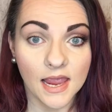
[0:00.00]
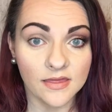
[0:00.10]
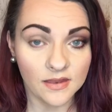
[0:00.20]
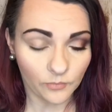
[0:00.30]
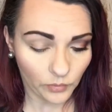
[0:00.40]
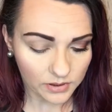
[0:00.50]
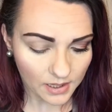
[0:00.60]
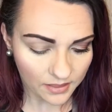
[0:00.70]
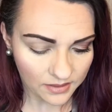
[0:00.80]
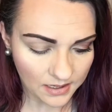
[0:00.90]
and then with
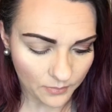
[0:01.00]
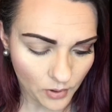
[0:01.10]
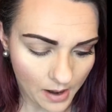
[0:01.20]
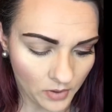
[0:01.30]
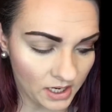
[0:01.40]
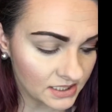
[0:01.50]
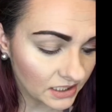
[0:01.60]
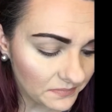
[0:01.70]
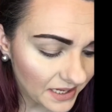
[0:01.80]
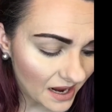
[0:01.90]
the primer, it's
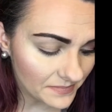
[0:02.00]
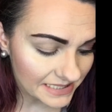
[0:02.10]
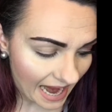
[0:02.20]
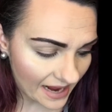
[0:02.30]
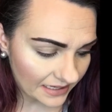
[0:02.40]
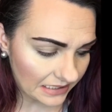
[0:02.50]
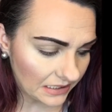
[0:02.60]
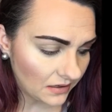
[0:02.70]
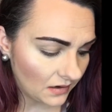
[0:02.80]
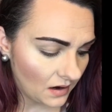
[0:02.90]
going to become
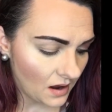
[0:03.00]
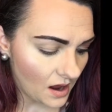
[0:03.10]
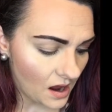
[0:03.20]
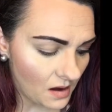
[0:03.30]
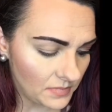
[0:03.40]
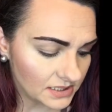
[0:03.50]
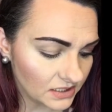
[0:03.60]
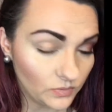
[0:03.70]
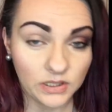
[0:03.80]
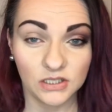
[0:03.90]
tacky. It's
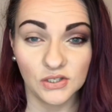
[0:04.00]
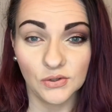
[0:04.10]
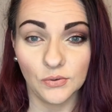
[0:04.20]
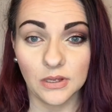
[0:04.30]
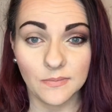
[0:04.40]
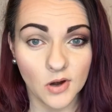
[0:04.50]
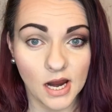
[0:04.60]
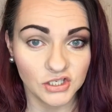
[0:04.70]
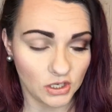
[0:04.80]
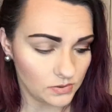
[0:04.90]
going to keep your
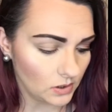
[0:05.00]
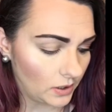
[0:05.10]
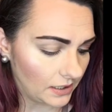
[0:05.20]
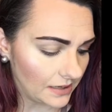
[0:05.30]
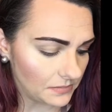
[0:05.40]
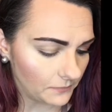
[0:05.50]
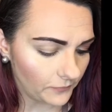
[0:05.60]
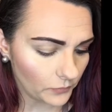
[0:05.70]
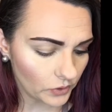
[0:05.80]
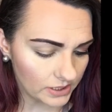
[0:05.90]
eyeshadows on and keep them
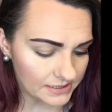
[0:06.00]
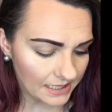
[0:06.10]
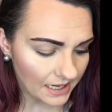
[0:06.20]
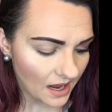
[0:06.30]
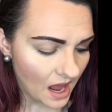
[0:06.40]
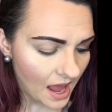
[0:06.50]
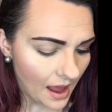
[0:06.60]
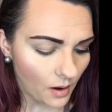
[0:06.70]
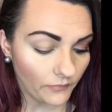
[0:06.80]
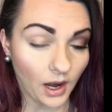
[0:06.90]
from creasing.
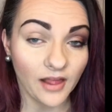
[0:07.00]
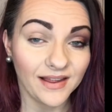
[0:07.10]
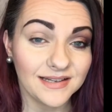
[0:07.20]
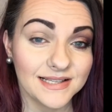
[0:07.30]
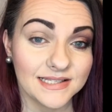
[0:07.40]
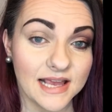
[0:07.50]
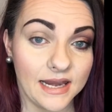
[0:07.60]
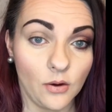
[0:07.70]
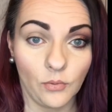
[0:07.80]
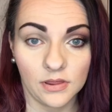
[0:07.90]
However, I like to set
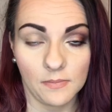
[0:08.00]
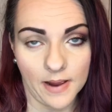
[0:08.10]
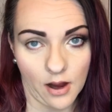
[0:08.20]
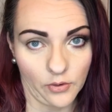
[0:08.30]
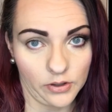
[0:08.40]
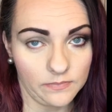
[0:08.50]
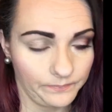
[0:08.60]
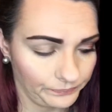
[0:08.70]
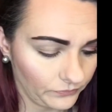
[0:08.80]
it with a powder